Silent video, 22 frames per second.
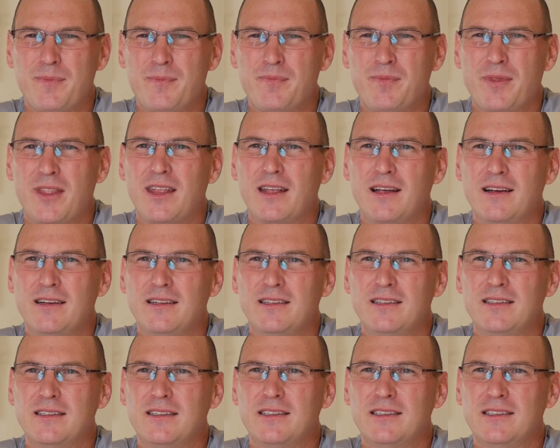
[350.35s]
Did you have any
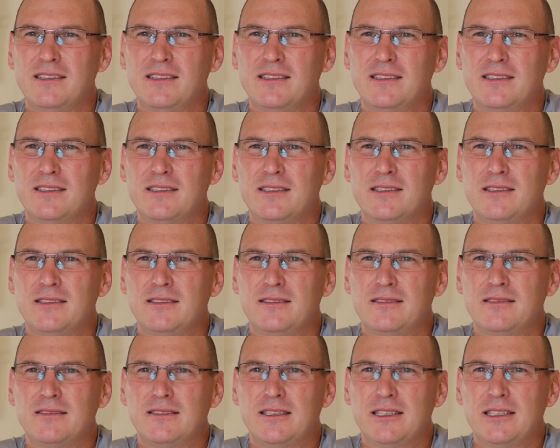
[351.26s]
teachers throughout
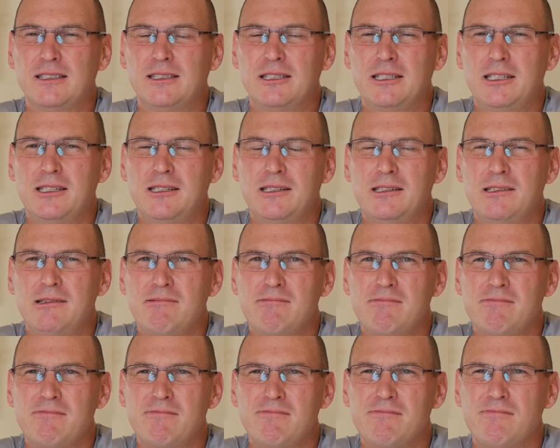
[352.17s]
your school career that
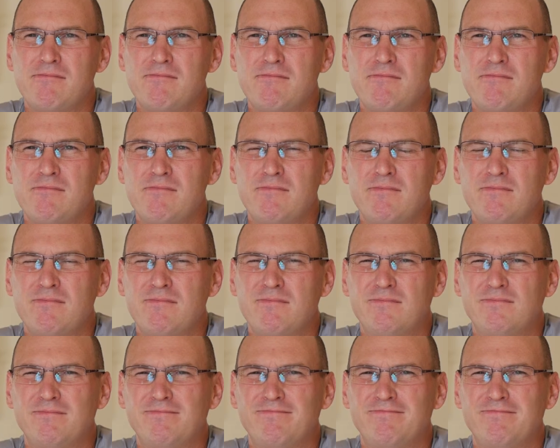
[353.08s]
you
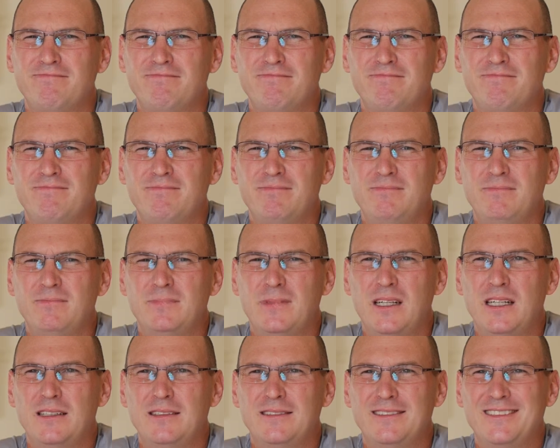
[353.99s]
liked or didn't
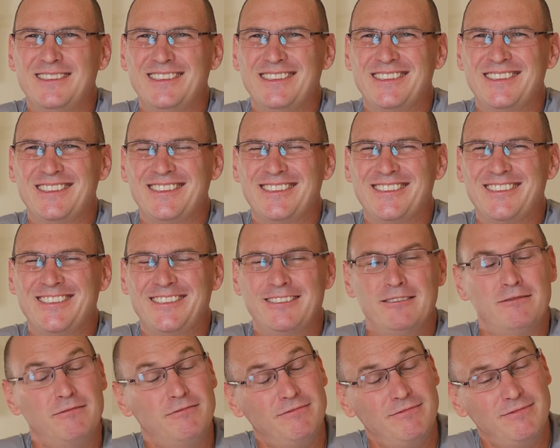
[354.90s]
like? Anyone who you
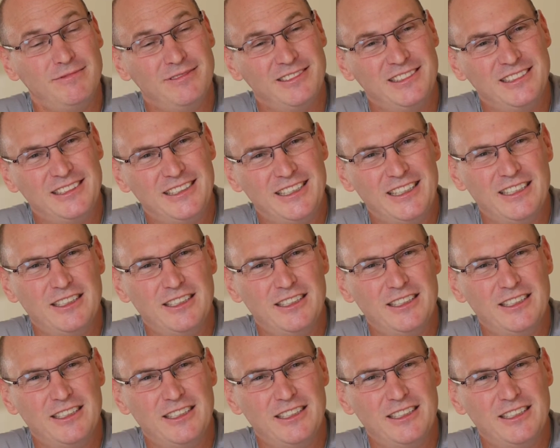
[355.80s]
remember?